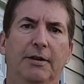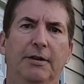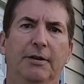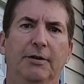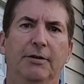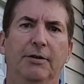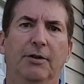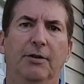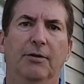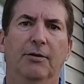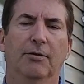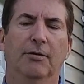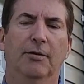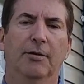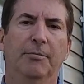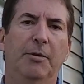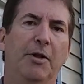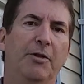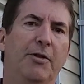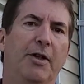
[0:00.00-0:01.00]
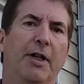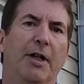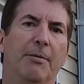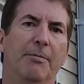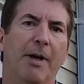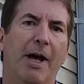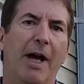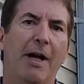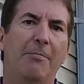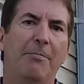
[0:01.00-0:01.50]
So I'm not saying I'm
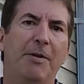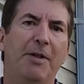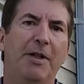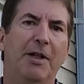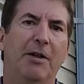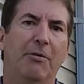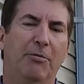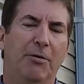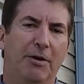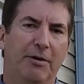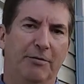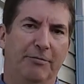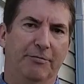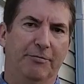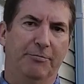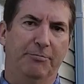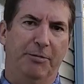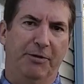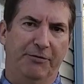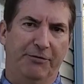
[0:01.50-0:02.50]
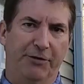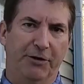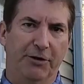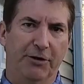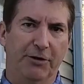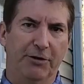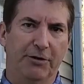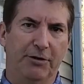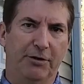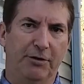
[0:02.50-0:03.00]
happy. I would have
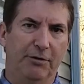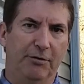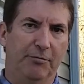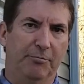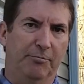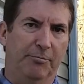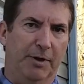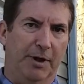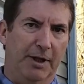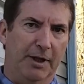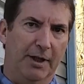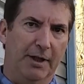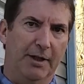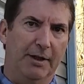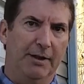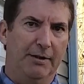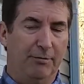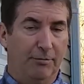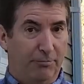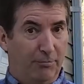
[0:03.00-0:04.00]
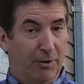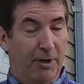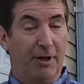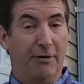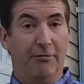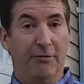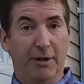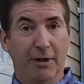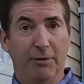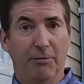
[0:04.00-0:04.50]
preferred to buy what I
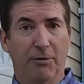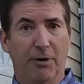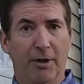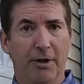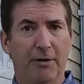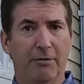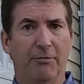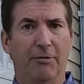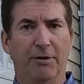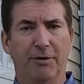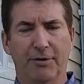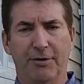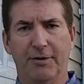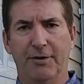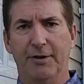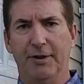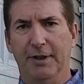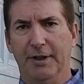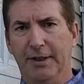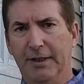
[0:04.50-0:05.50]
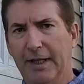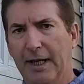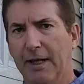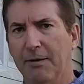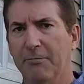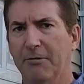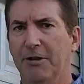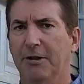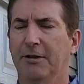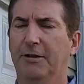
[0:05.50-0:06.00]
really wanted was the
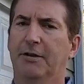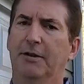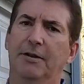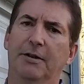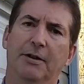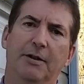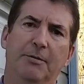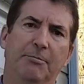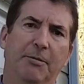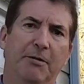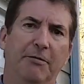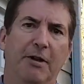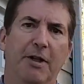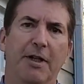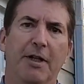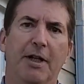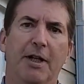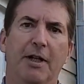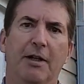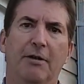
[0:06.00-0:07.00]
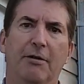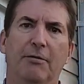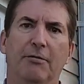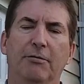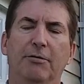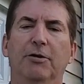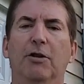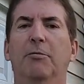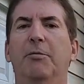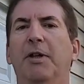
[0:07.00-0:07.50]
camera. But right now,
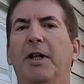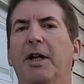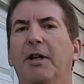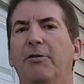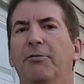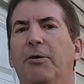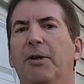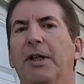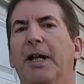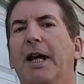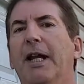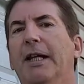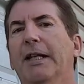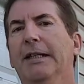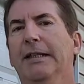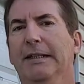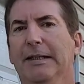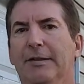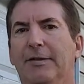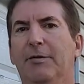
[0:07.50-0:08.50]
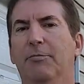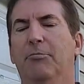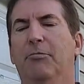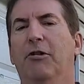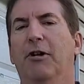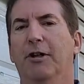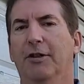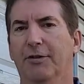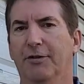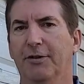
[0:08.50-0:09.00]
nobody has one at a decent
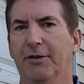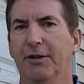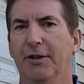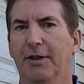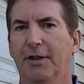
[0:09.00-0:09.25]
price.